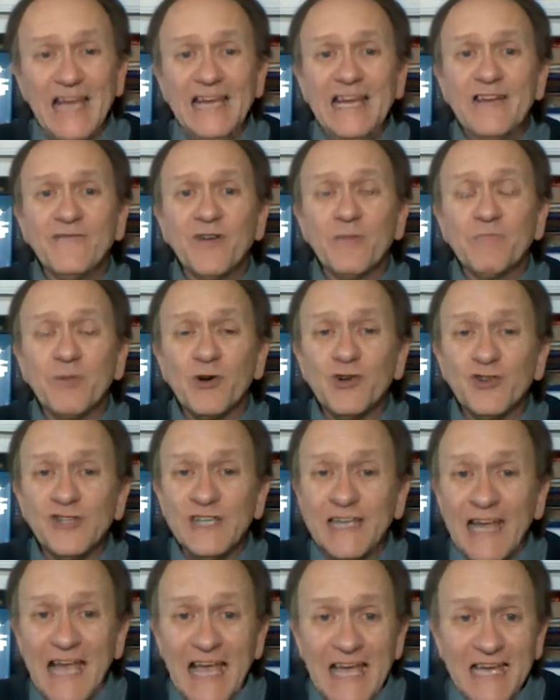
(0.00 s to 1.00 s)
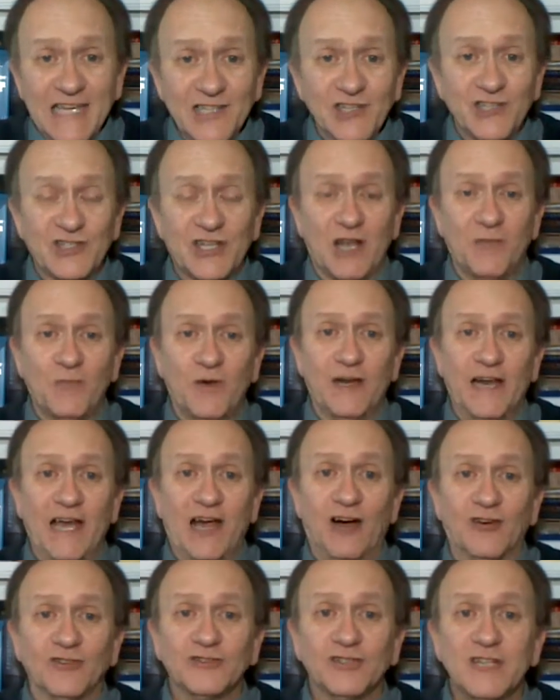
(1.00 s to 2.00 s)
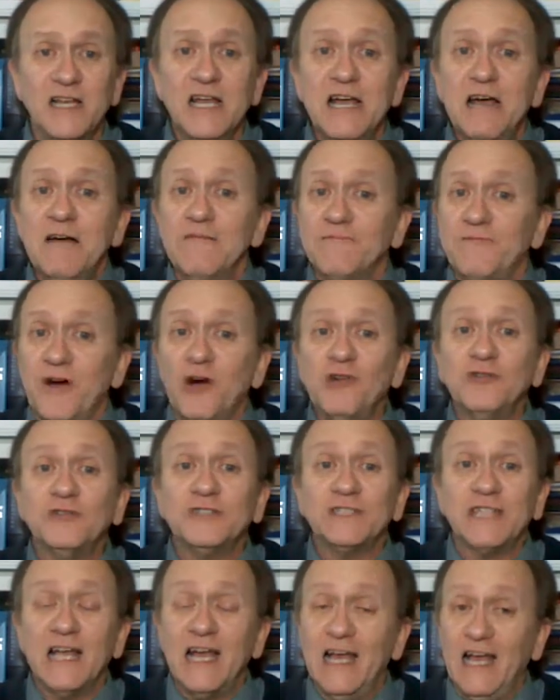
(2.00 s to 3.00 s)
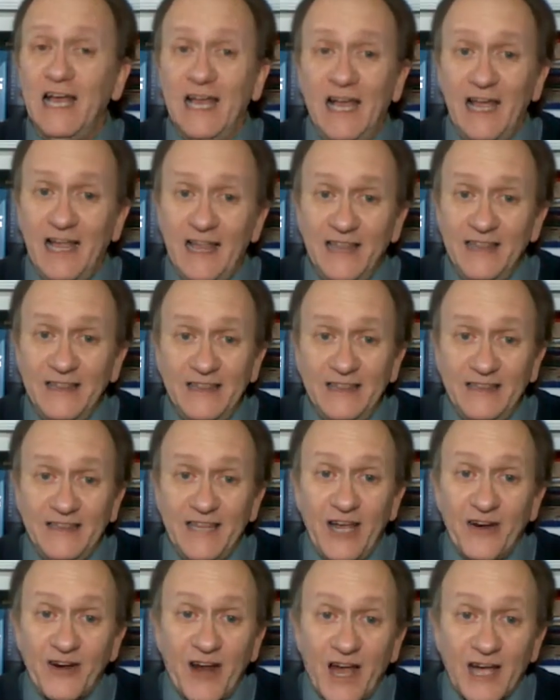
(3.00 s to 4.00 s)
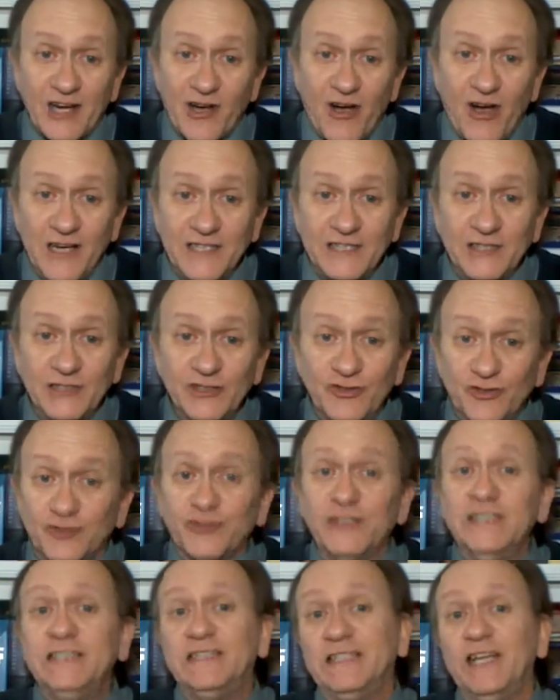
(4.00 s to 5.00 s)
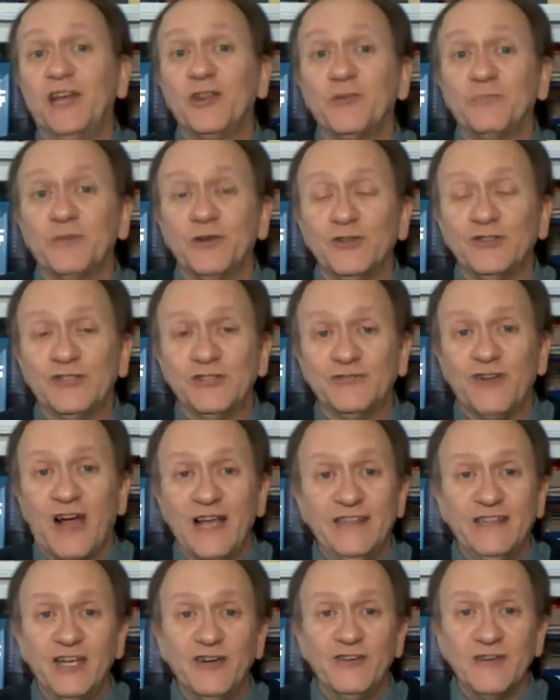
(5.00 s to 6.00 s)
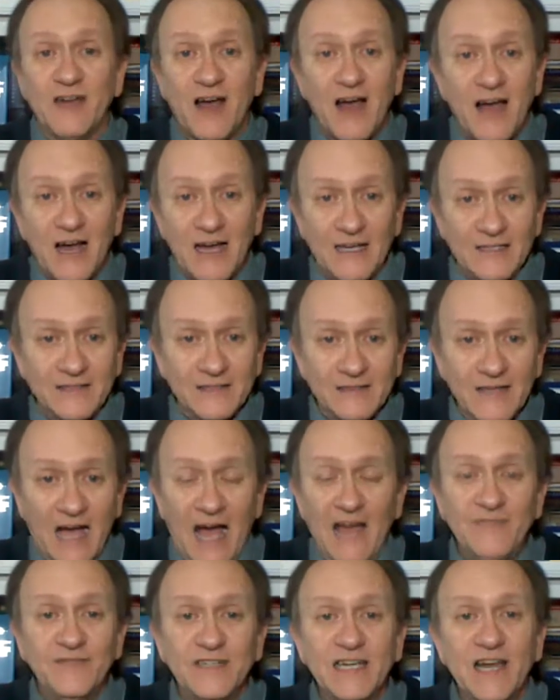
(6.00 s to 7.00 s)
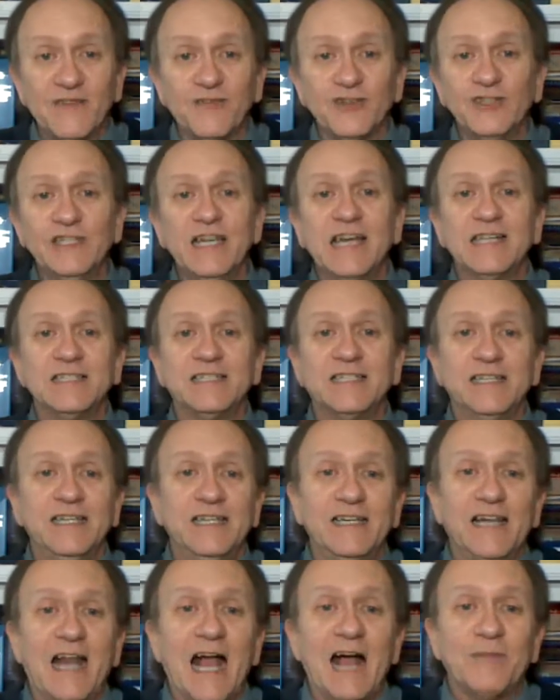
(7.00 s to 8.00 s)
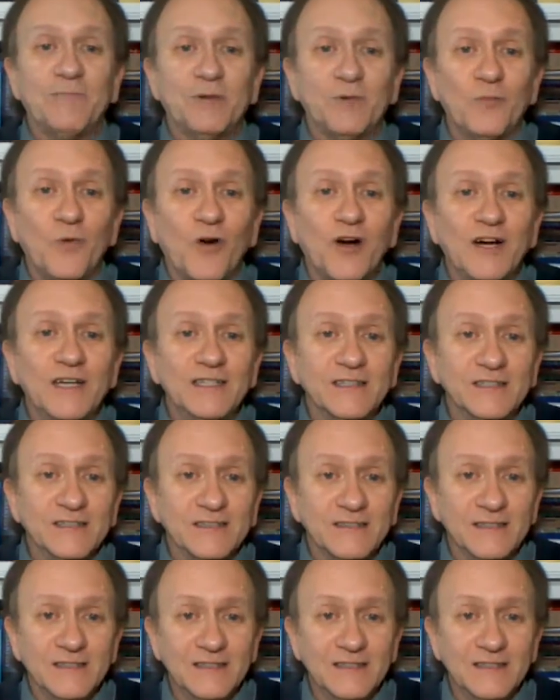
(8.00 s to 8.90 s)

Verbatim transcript: and if a person hates someone else, folks, they're not going to treat the other person right. They're not. I've never yet seen it happen once.